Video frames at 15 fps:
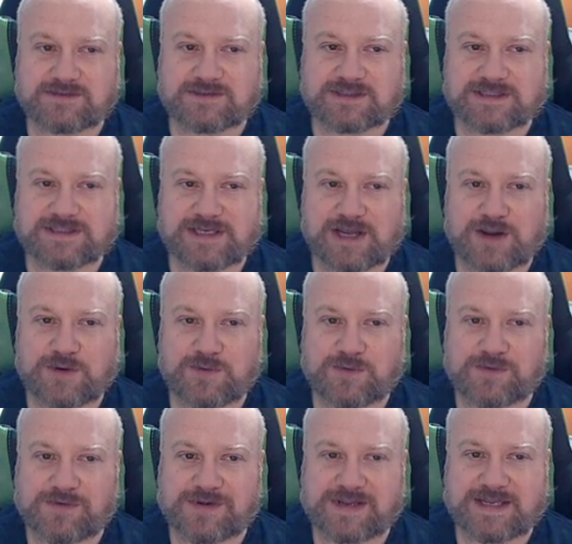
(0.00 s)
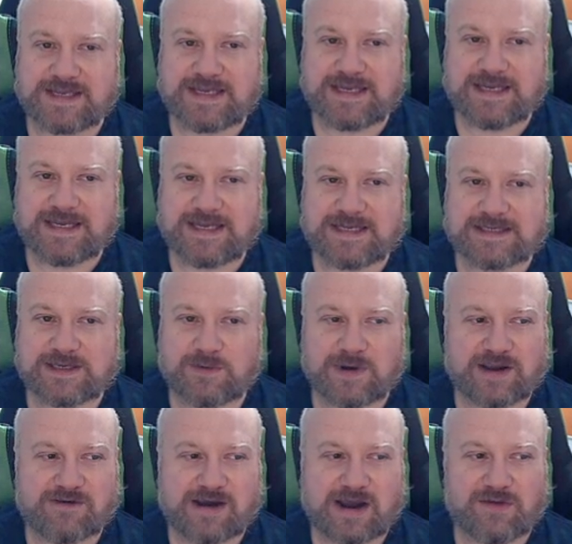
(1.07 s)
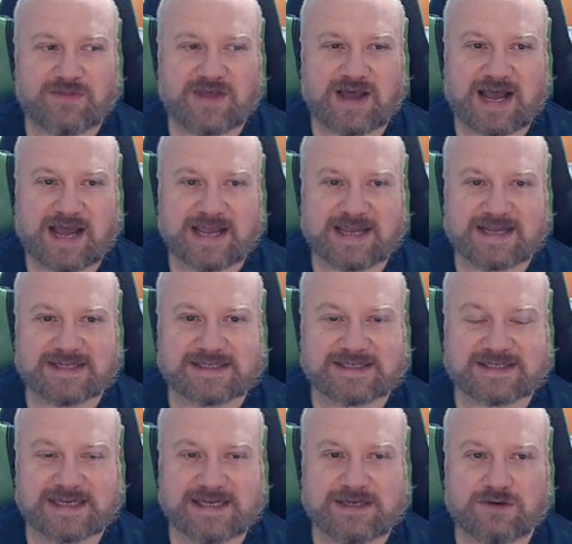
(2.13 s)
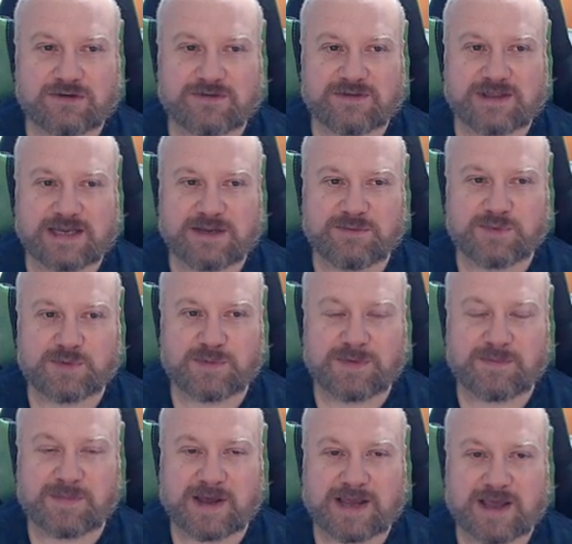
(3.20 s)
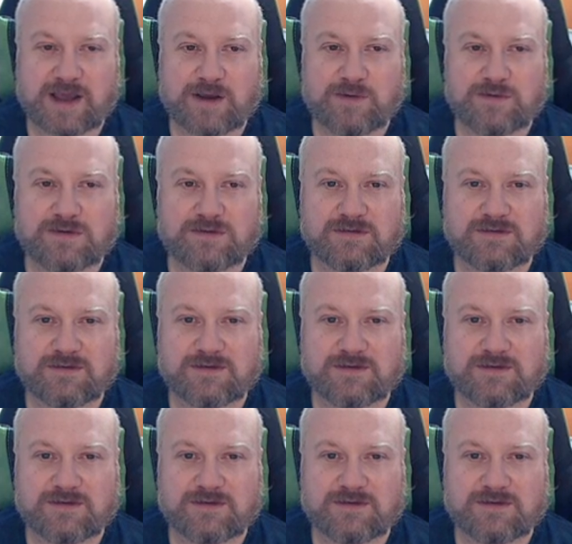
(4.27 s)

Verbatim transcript: there's no easy way around that I can see, other than implement my own